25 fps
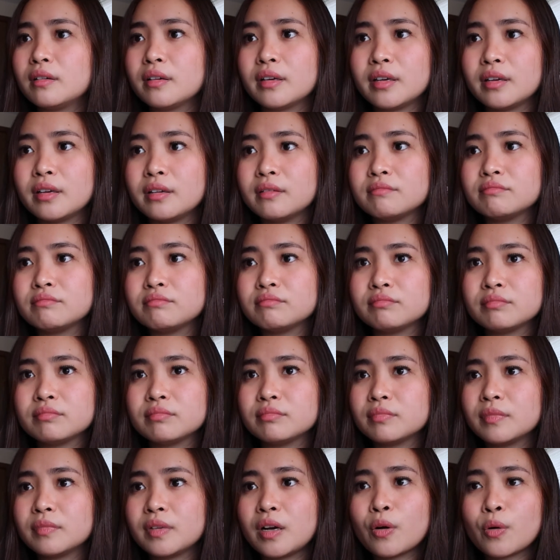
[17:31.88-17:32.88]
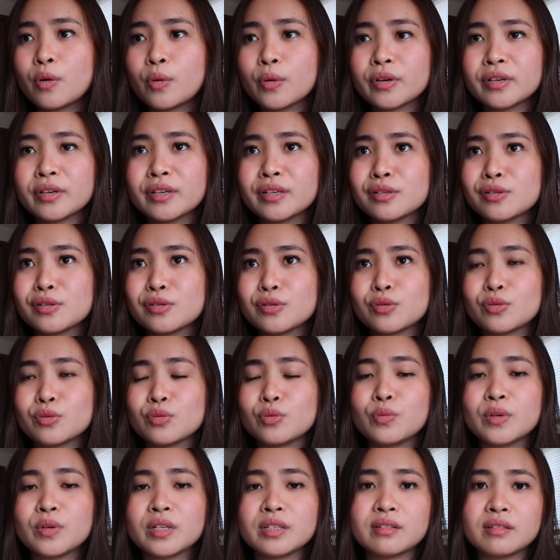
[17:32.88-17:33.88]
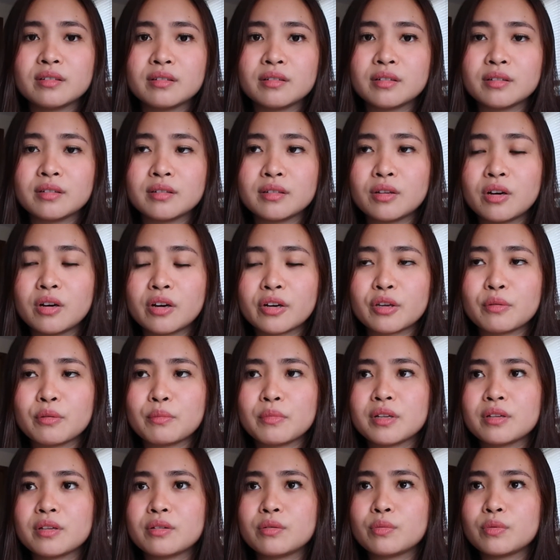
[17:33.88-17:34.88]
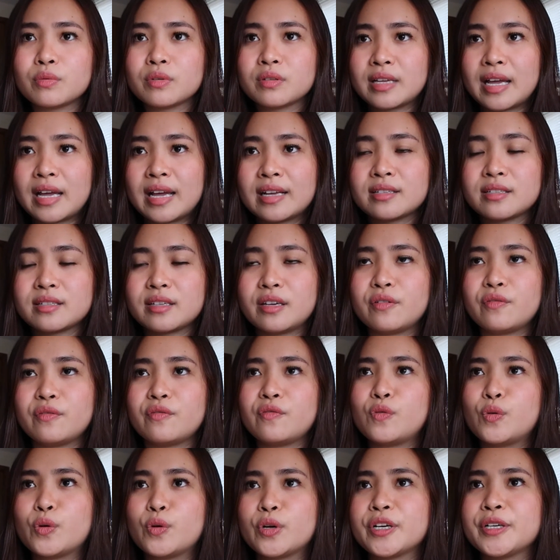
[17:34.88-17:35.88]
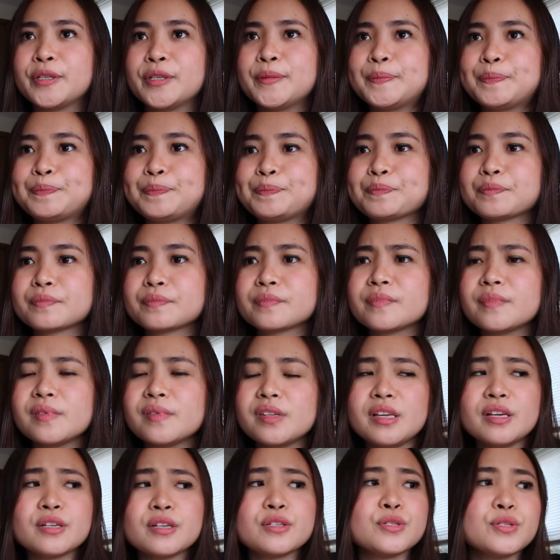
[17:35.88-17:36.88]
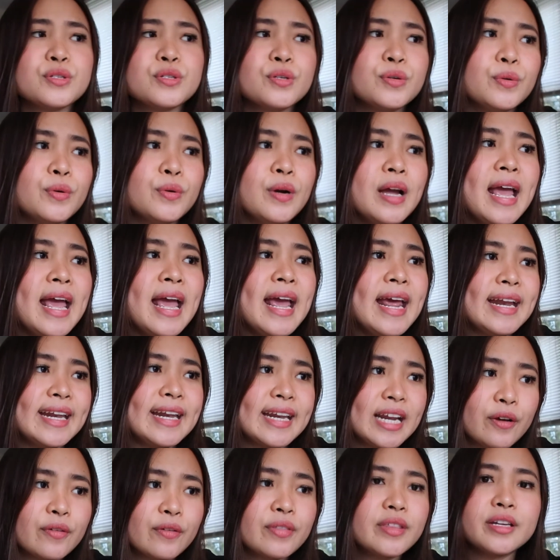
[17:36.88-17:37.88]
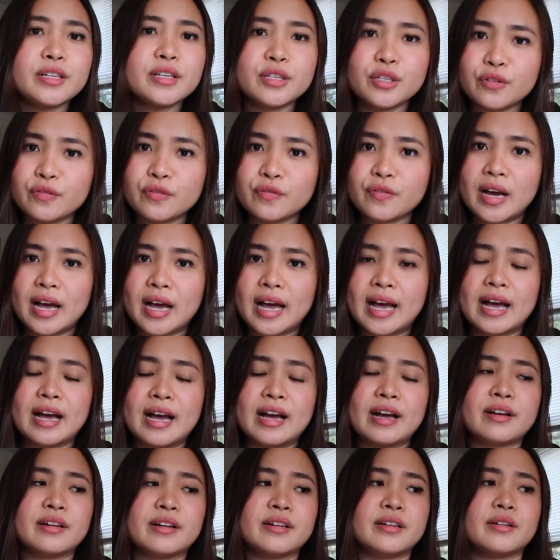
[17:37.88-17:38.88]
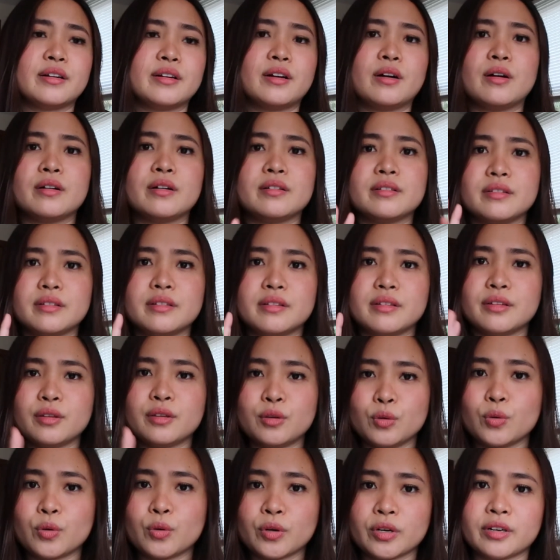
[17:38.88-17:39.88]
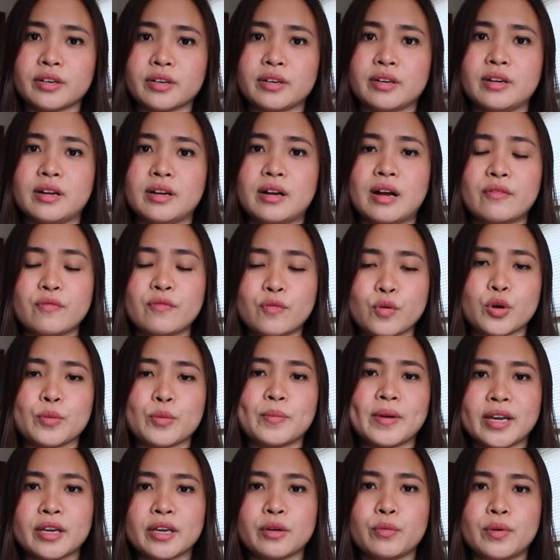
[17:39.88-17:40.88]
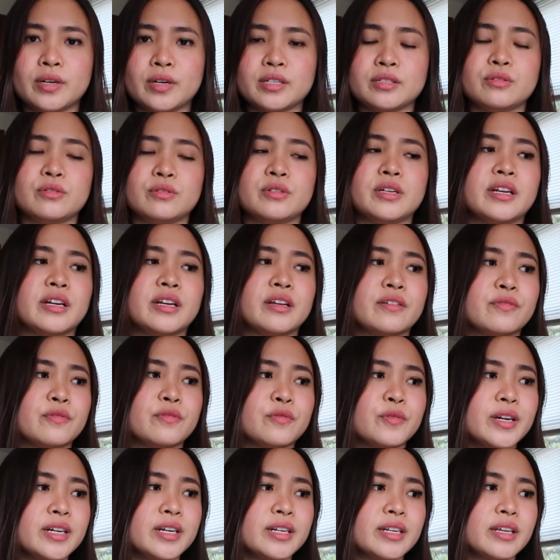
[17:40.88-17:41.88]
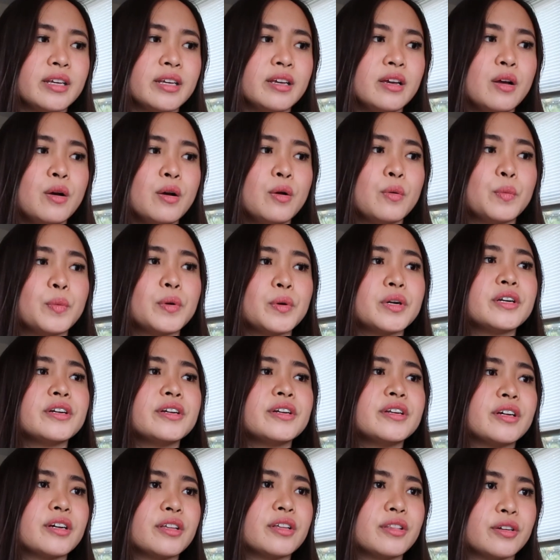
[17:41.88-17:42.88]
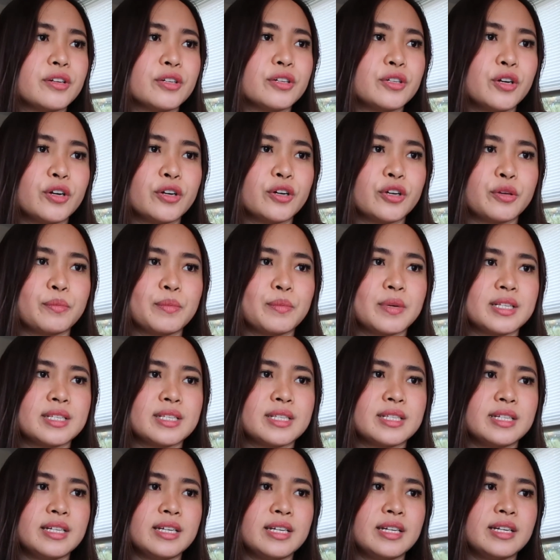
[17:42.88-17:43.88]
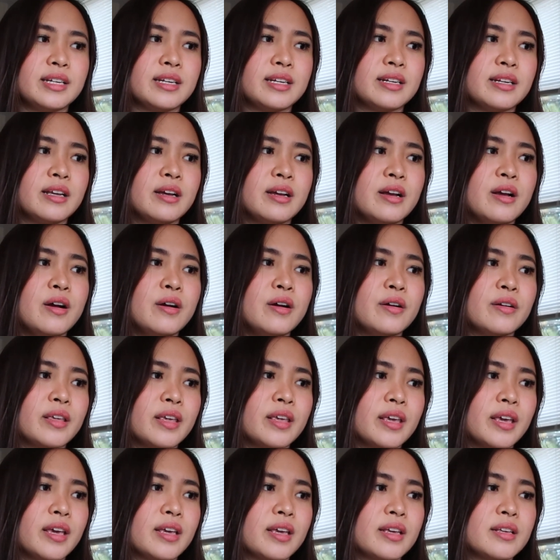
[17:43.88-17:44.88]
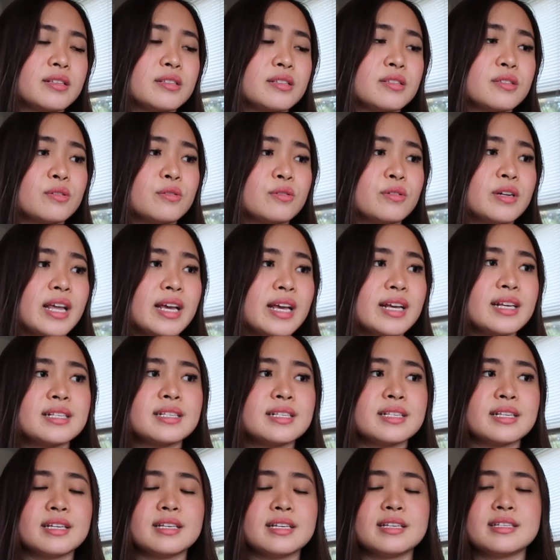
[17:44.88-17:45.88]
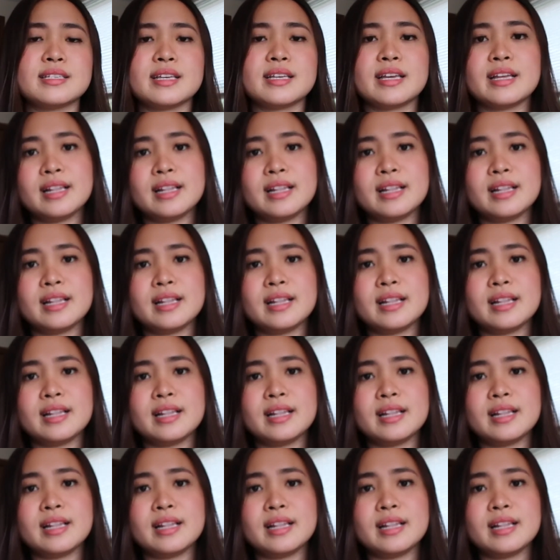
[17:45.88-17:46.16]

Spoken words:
in accordance to what the document was asking for. So now that you've had your Form I-129F ready, what are the other documents needed? Okay, so next is a